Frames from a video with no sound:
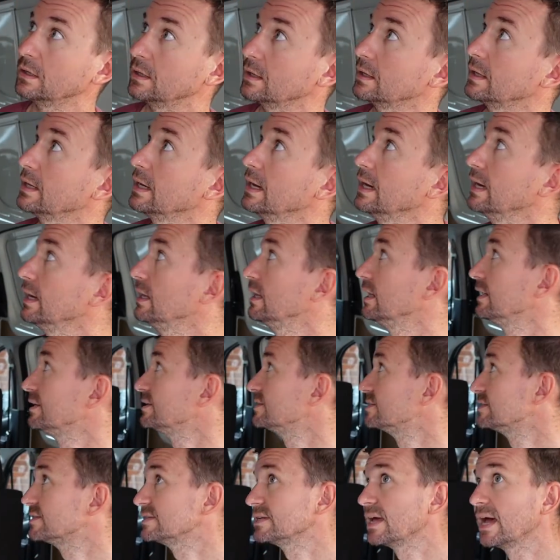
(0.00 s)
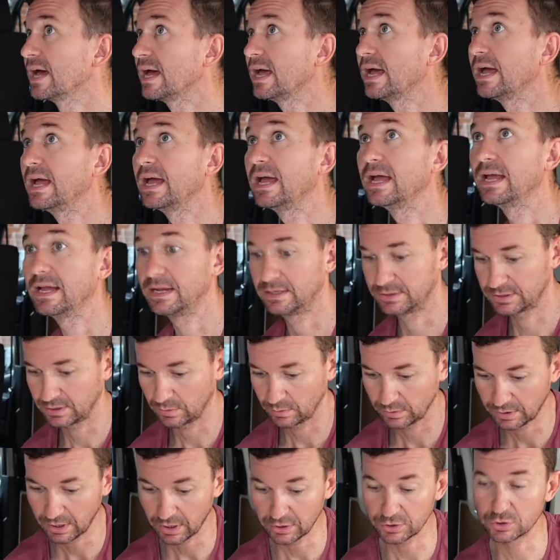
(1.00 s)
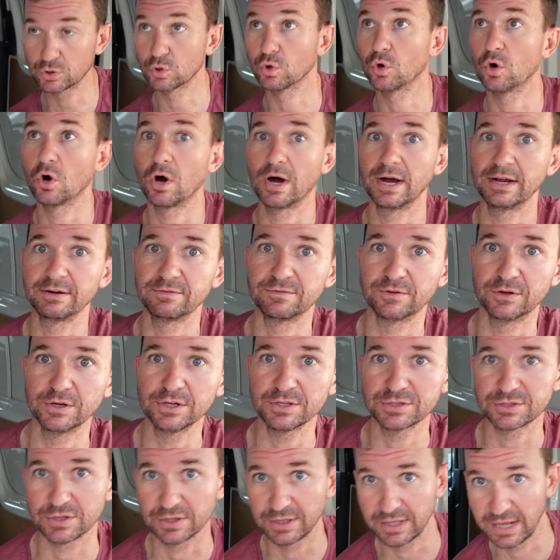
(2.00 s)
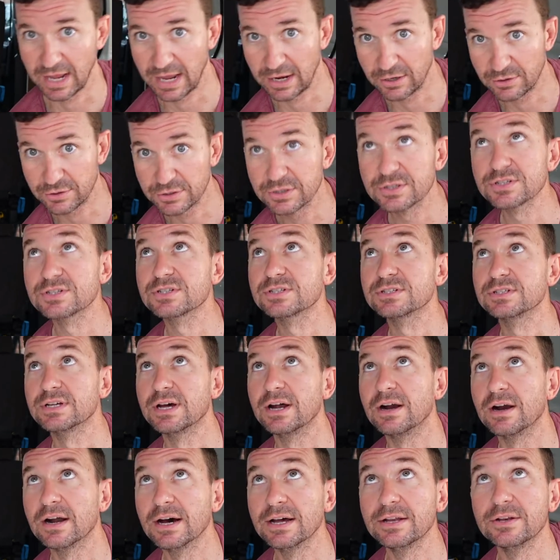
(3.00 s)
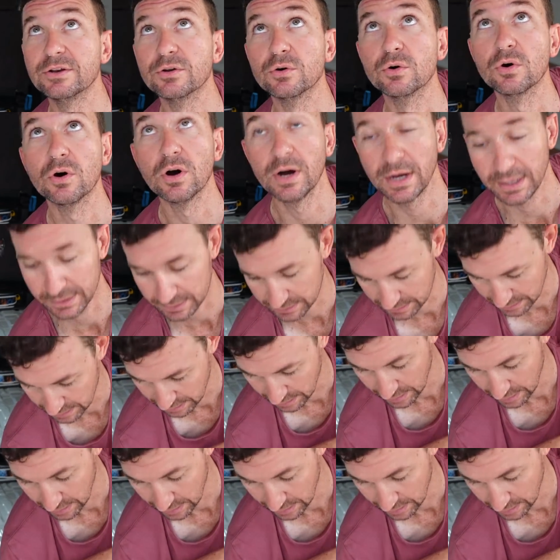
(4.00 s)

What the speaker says: Okay, let's say, so we'll go door height first. So the entrance, all right, door height.